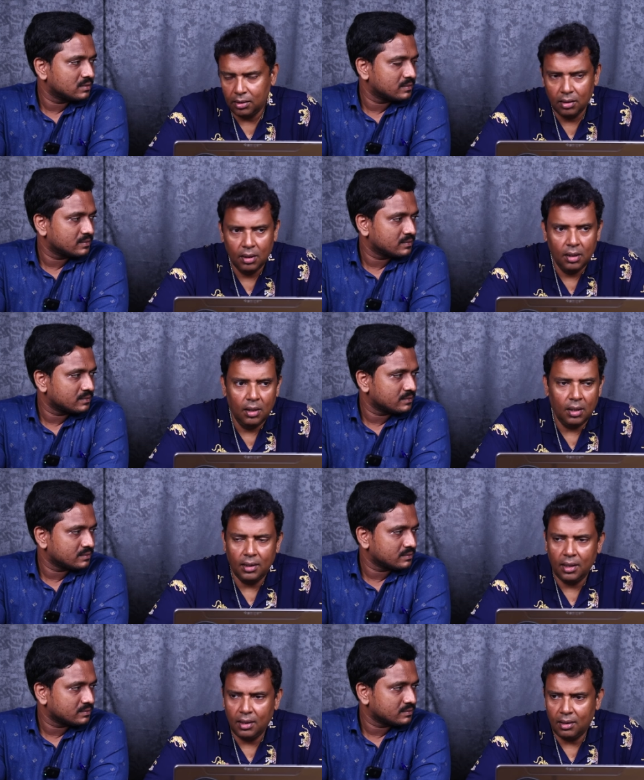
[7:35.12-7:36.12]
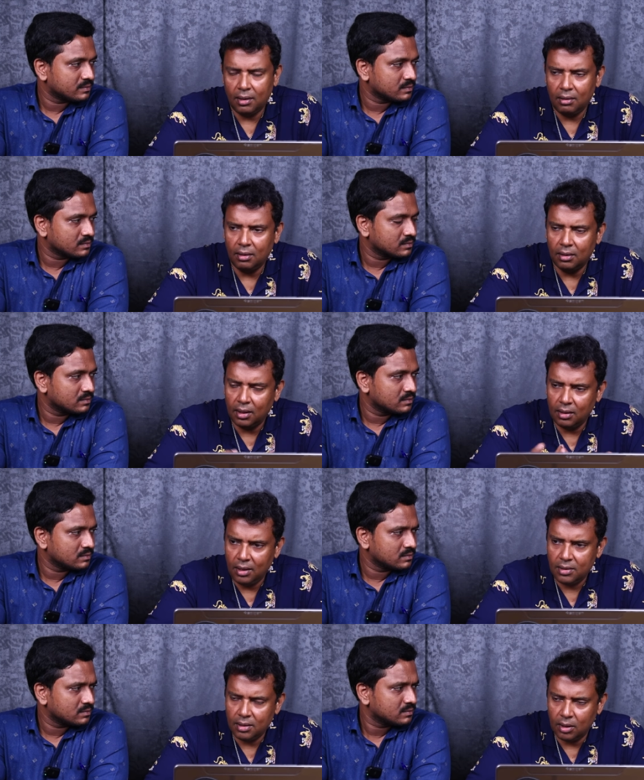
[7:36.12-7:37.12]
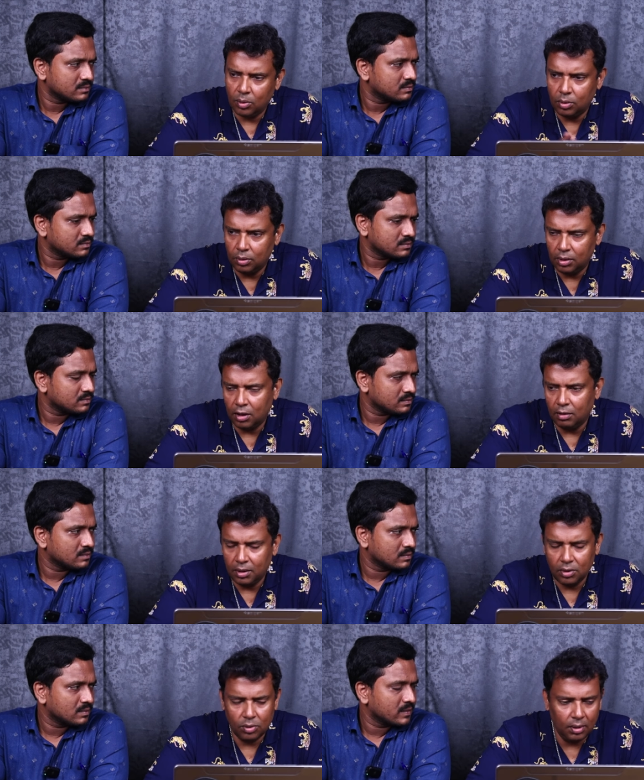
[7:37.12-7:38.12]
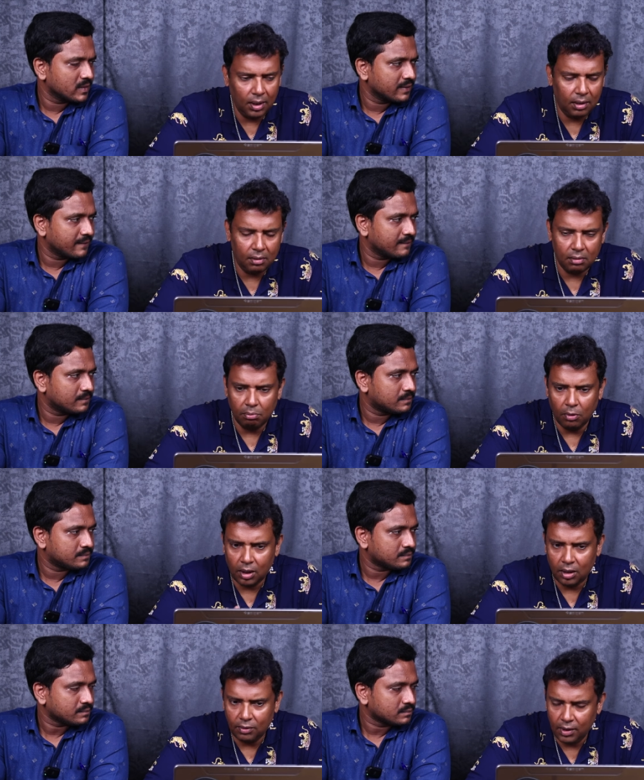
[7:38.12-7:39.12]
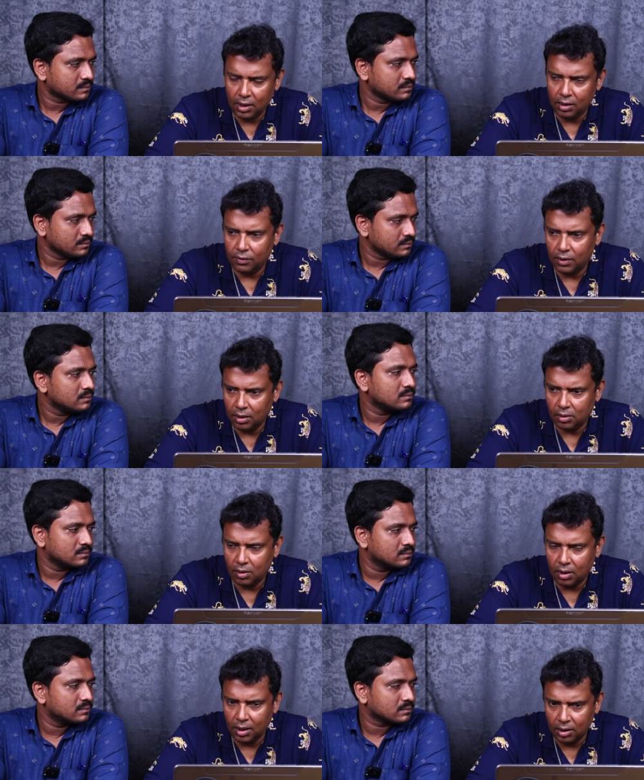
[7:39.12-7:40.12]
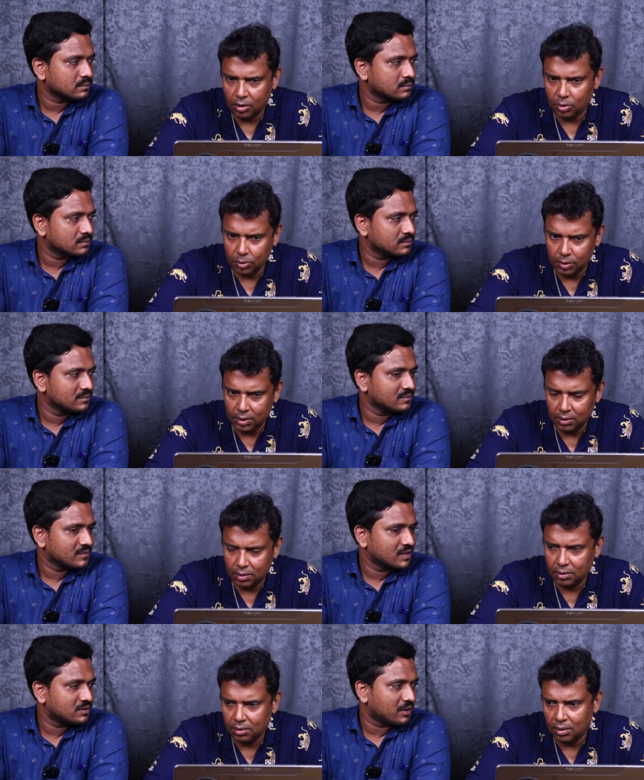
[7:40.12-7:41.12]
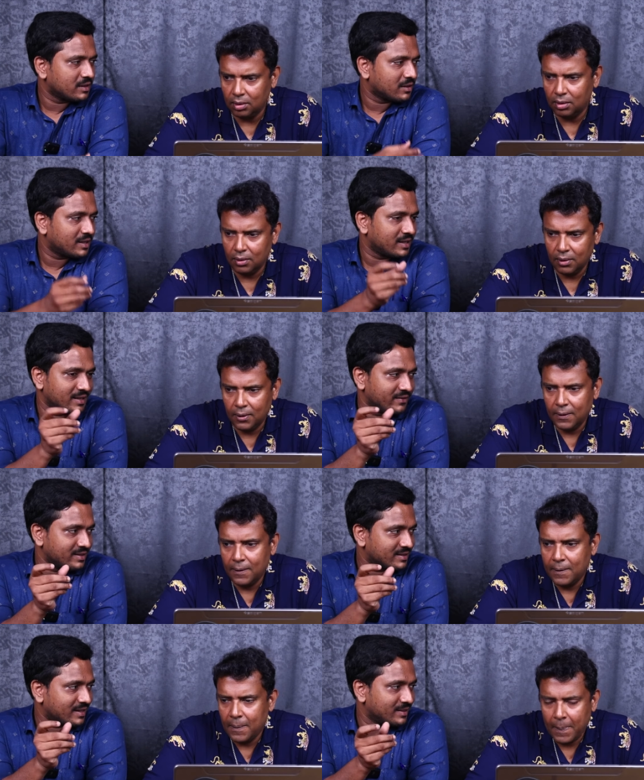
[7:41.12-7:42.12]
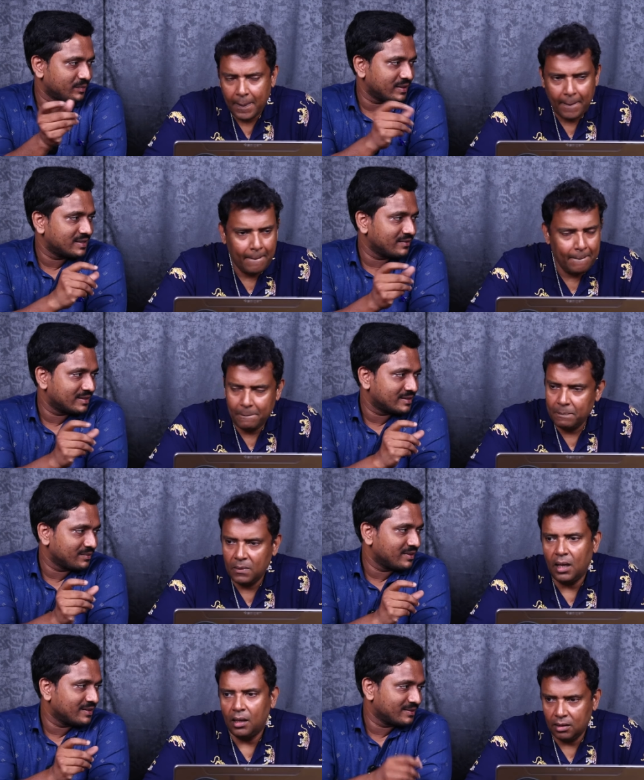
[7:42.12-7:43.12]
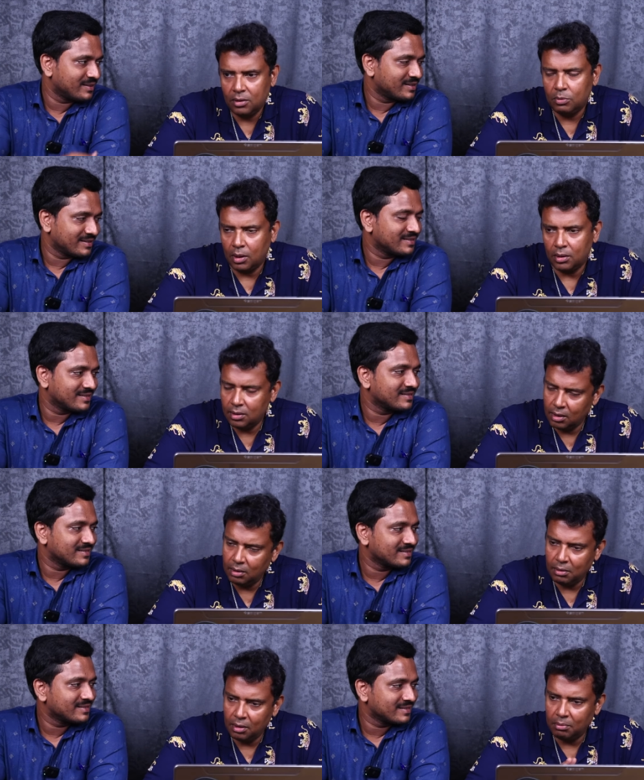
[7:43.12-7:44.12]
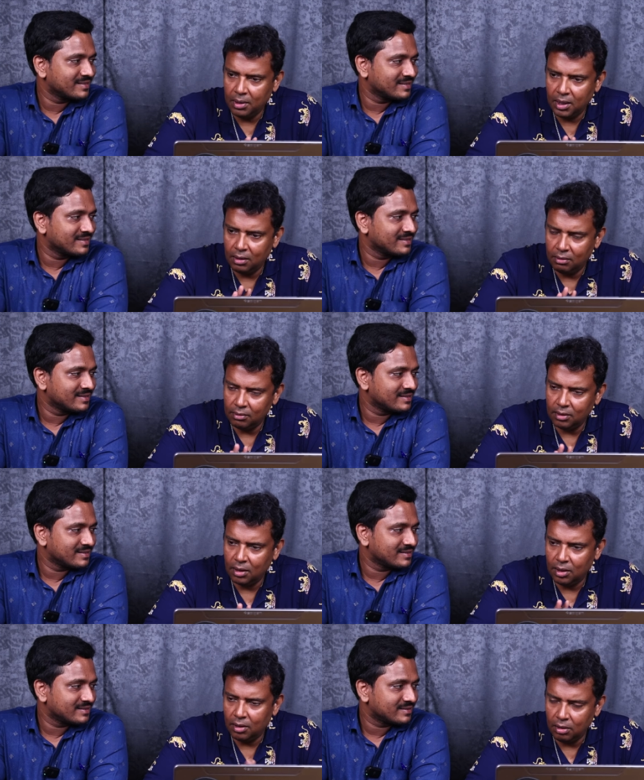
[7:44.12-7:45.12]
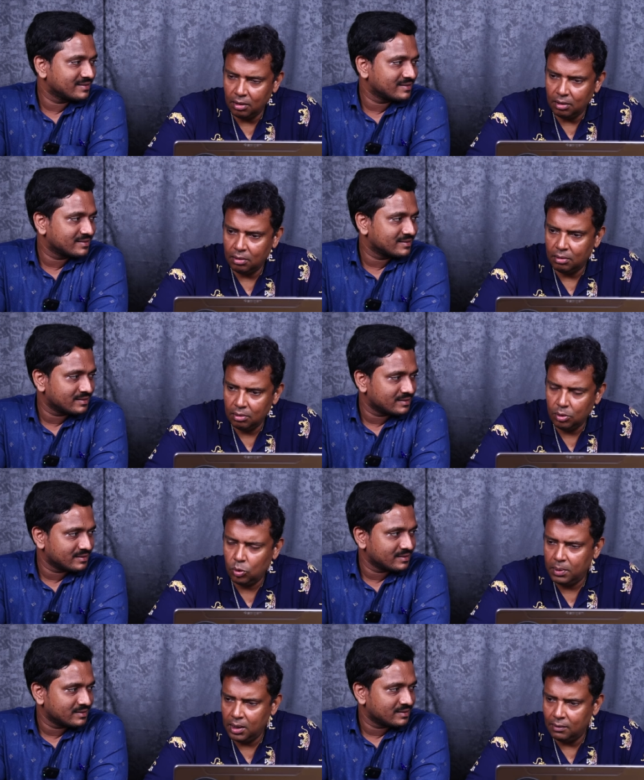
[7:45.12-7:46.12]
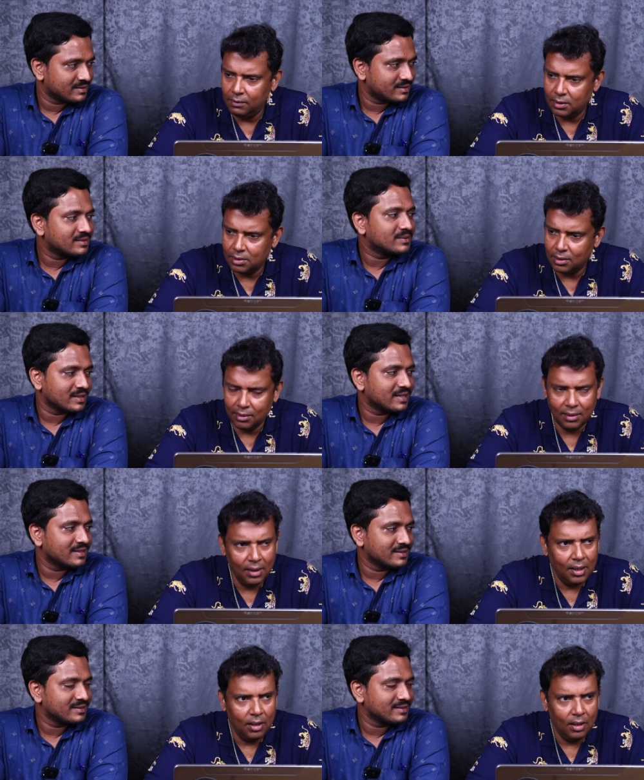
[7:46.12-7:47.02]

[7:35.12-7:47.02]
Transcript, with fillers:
Speaker 1: that and they in turn lease it out to the government. So their model is very different. It's got nothing to do with this.
Speaker 2: So I thought InvIT and the PG InvITs. yeah, this is
Speaker 1: what this is mm. being newbie investor. Okay.